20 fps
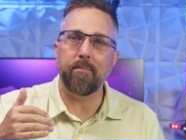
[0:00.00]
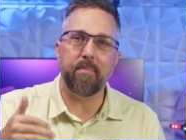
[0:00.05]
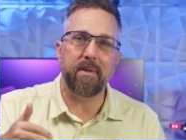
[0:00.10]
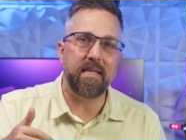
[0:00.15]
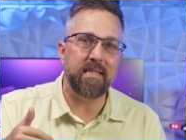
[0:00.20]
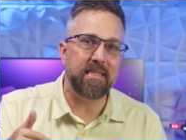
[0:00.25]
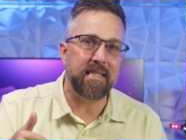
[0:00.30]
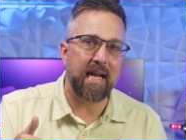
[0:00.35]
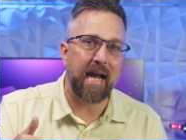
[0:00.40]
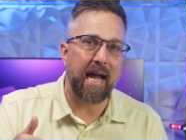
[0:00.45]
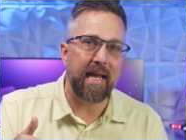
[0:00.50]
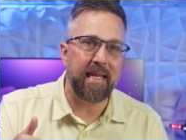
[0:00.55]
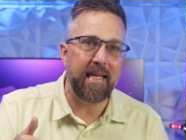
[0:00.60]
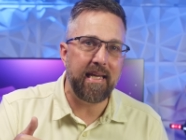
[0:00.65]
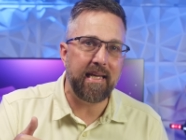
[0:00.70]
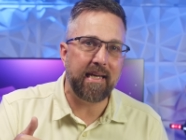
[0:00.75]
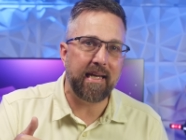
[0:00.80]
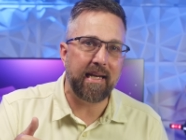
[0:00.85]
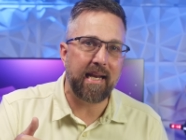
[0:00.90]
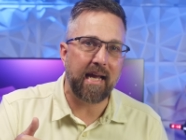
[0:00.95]

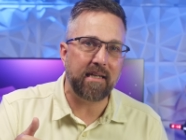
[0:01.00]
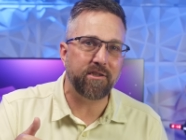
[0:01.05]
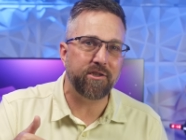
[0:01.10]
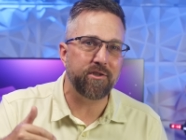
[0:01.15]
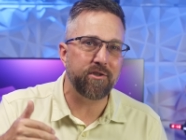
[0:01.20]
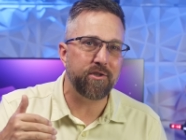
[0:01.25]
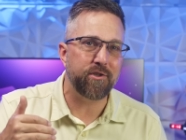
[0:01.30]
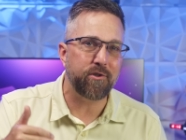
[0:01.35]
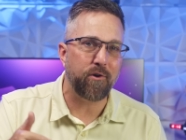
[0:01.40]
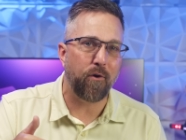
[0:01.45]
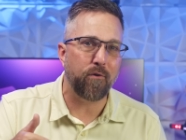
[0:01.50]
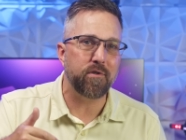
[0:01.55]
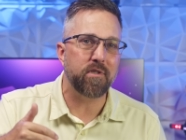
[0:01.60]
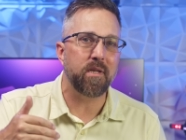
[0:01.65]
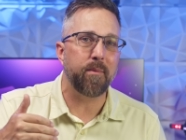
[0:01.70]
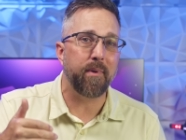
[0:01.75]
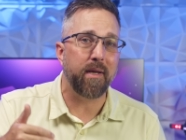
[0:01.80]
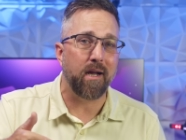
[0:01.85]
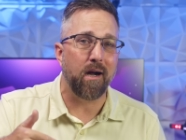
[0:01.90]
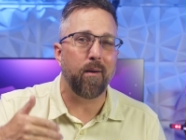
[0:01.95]
PCIe connection starts
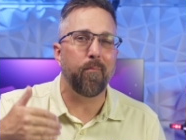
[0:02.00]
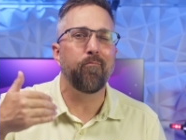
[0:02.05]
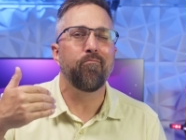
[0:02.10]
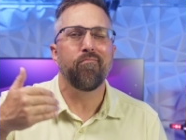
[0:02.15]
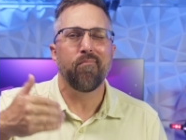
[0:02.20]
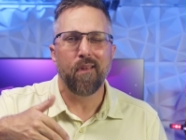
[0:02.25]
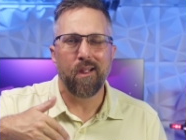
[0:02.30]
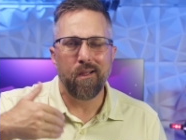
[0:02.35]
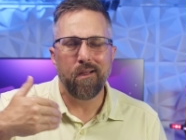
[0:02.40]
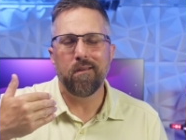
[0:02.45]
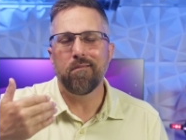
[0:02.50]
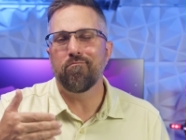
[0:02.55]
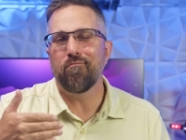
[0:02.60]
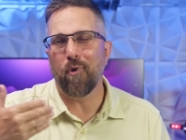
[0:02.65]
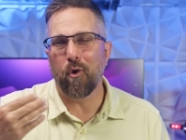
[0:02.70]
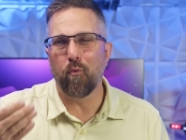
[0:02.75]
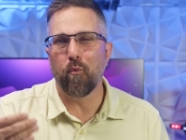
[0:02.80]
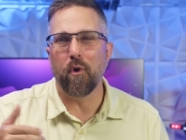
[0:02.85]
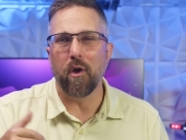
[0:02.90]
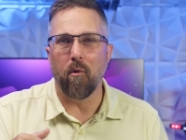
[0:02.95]
to become
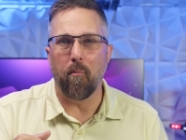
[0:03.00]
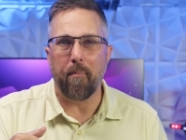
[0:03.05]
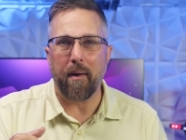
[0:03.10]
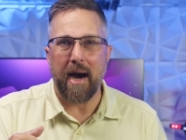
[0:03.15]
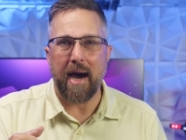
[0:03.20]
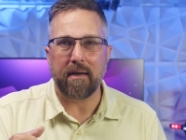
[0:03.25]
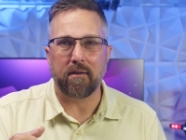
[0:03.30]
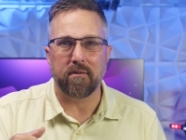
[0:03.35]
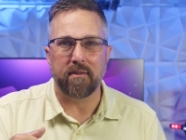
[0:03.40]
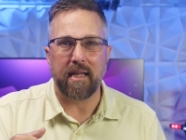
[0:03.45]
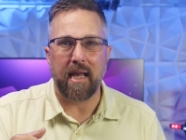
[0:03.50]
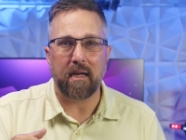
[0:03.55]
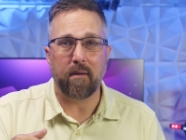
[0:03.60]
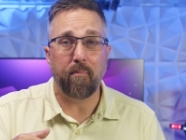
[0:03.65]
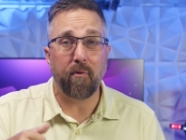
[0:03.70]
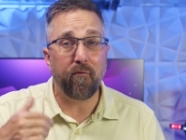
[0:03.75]
a real bottleneck.